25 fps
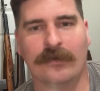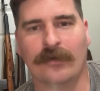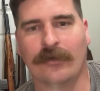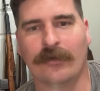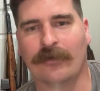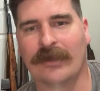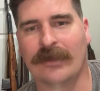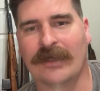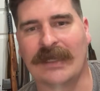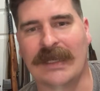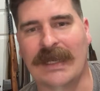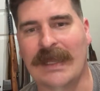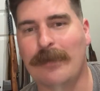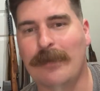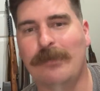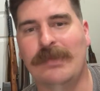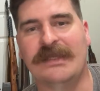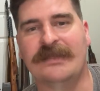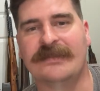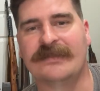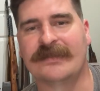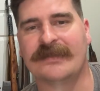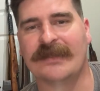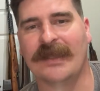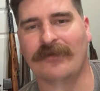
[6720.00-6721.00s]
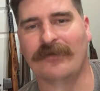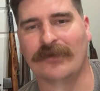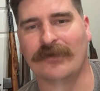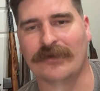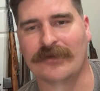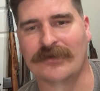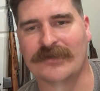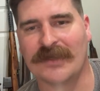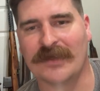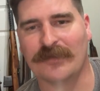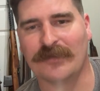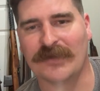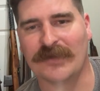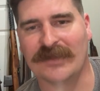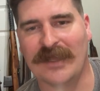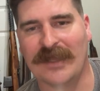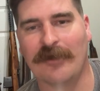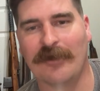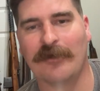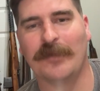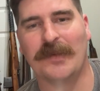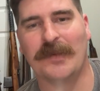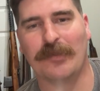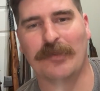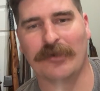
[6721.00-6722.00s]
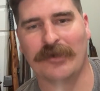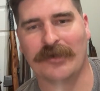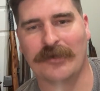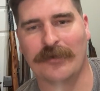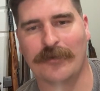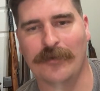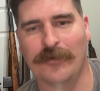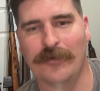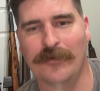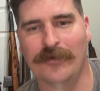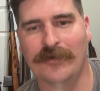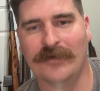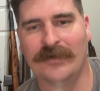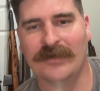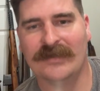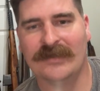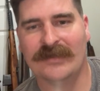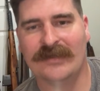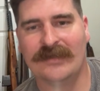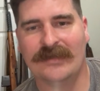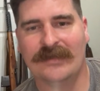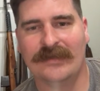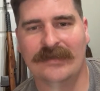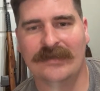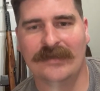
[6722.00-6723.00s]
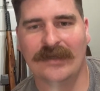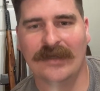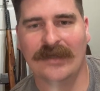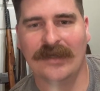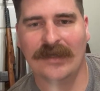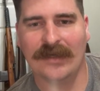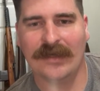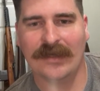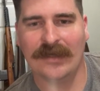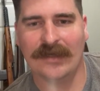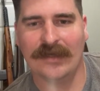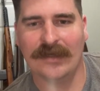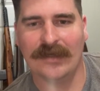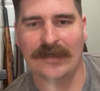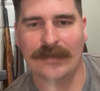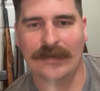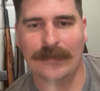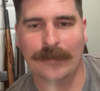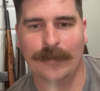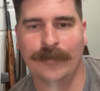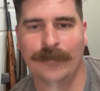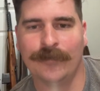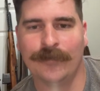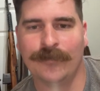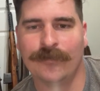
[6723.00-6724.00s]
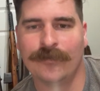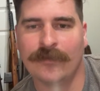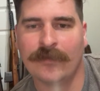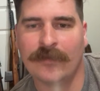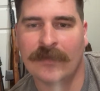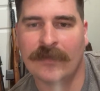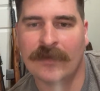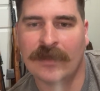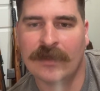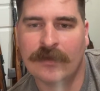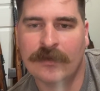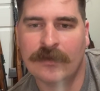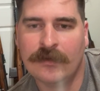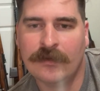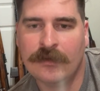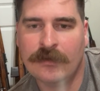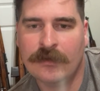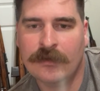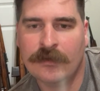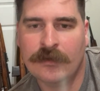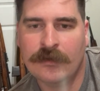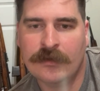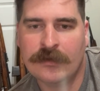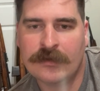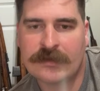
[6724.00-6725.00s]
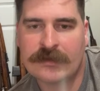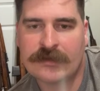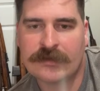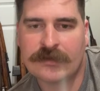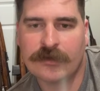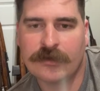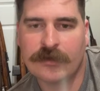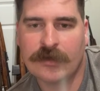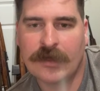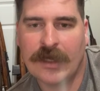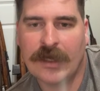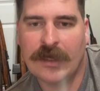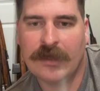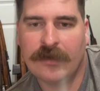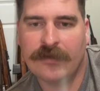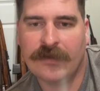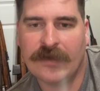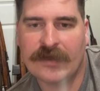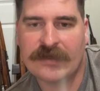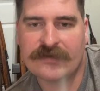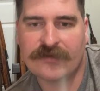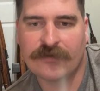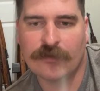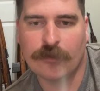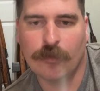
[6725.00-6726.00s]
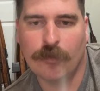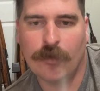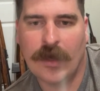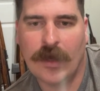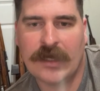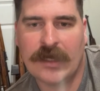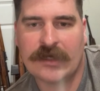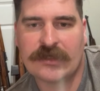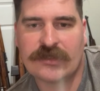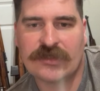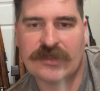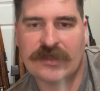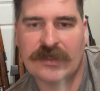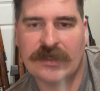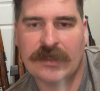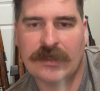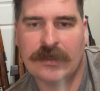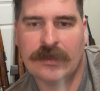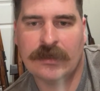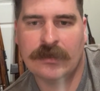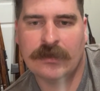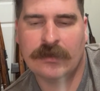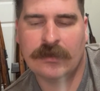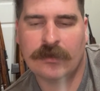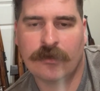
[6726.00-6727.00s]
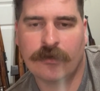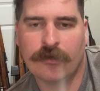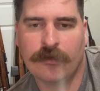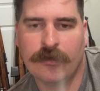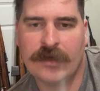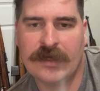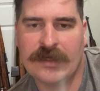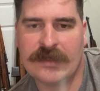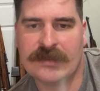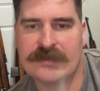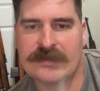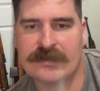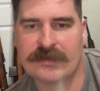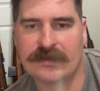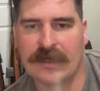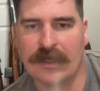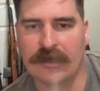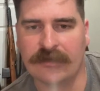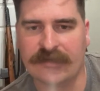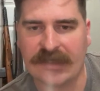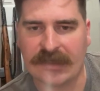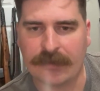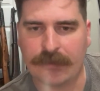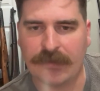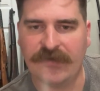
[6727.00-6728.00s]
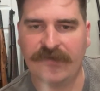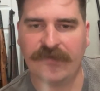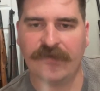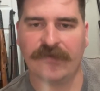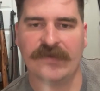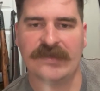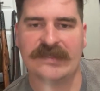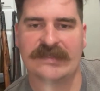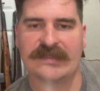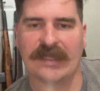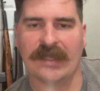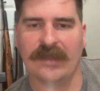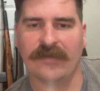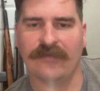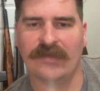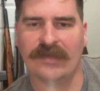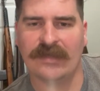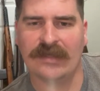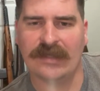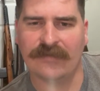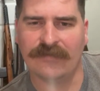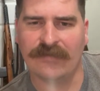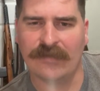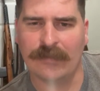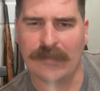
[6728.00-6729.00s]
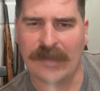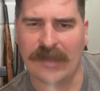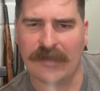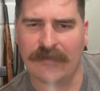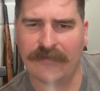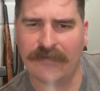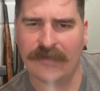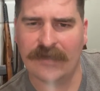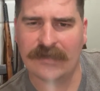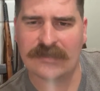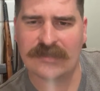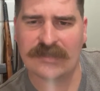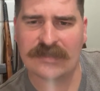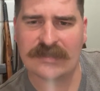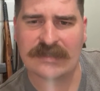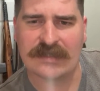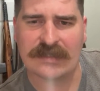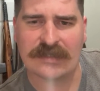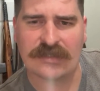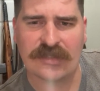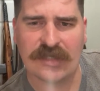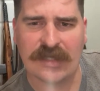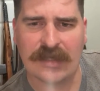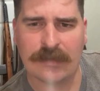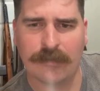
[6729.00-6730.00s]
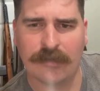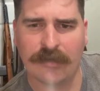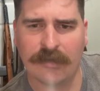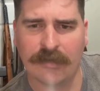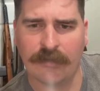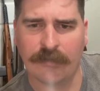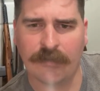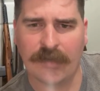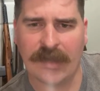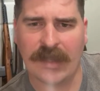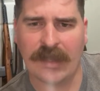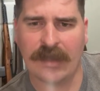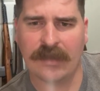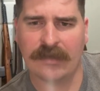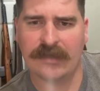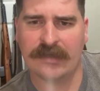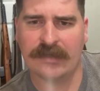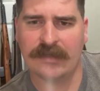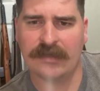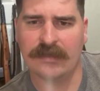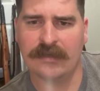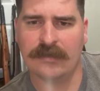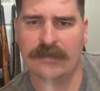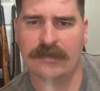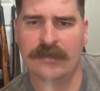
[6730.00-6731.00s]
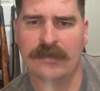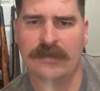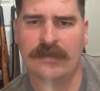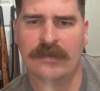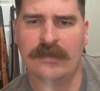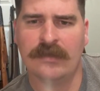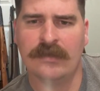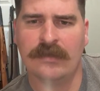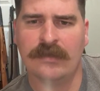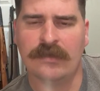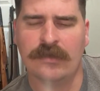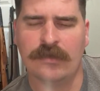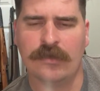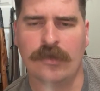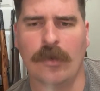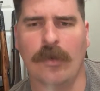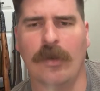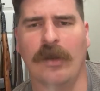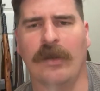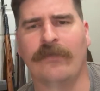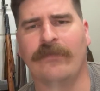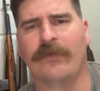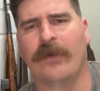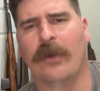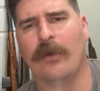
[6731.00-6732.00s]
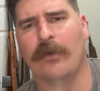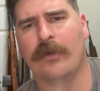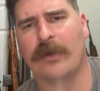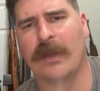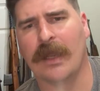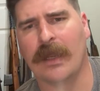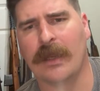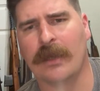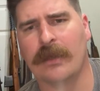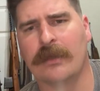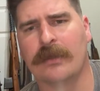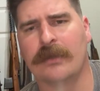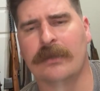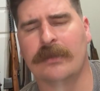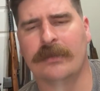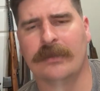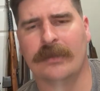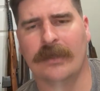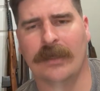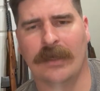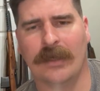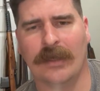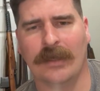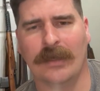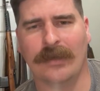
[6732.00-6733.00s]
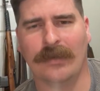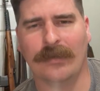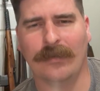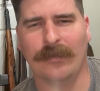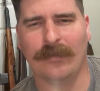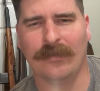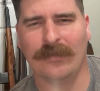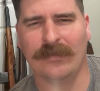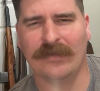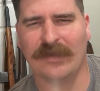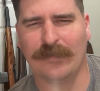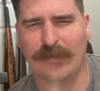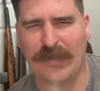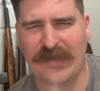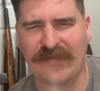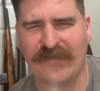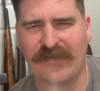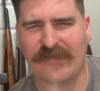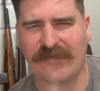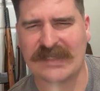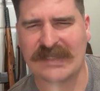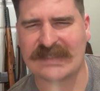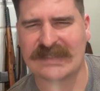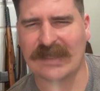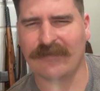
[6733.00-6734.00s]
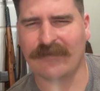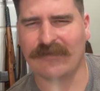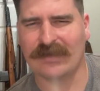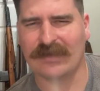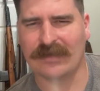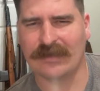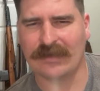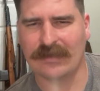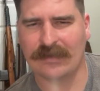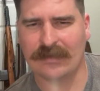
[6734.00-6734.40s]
or like an MP7 or something. That would be pretty cool. Um, Sergey, thanks for watching. Chris, Keltec P57. If it malfunctions, the chamber around it, you go off. Okay. The P57